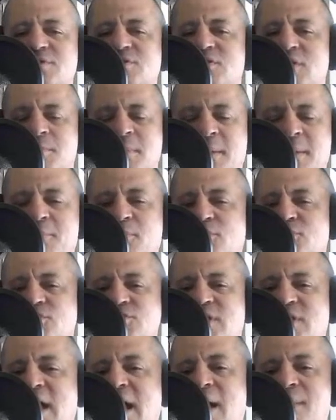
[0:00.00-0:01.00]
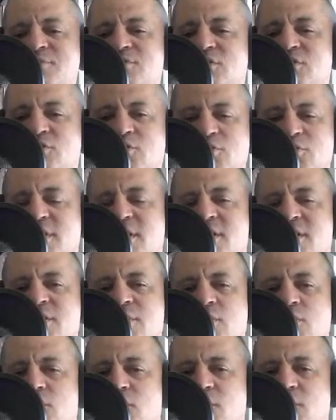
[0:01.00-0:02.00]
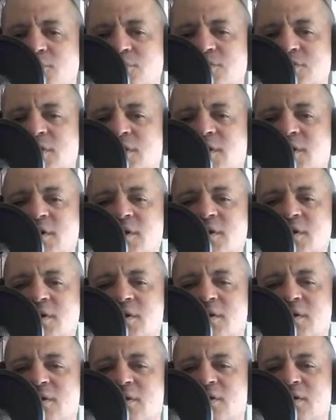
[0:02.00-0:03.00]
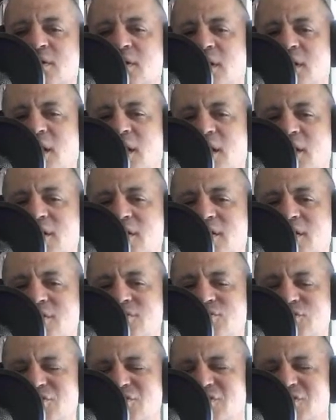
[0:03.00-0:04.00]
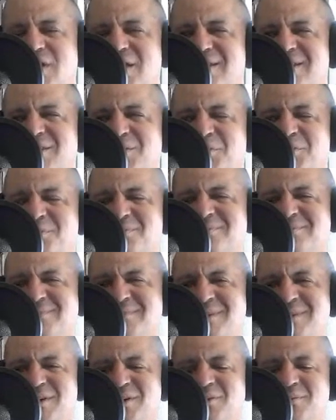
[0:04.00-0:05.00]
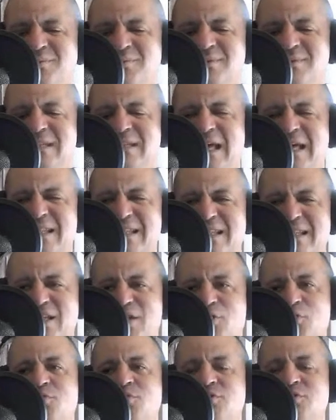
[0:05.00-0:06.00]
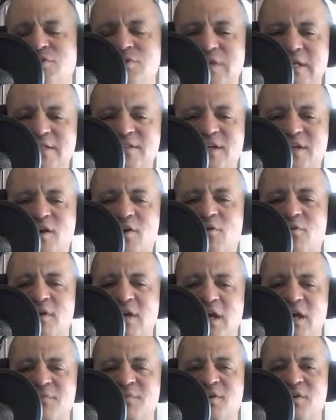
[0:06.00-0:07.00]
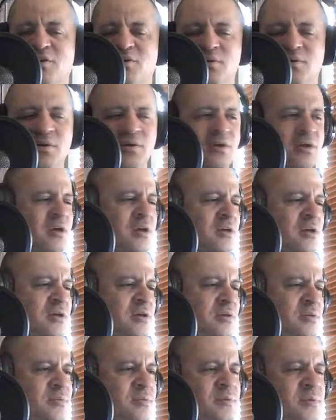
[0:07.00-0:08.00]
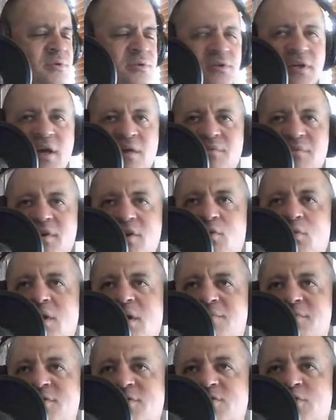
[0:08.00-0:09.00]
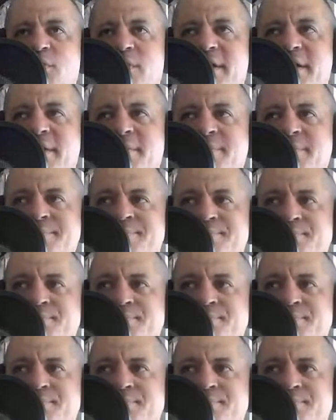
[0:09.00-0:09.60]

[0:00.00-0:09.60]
some people just absolutely won't. And just that little, you know, that little detail, Coven going off the screen,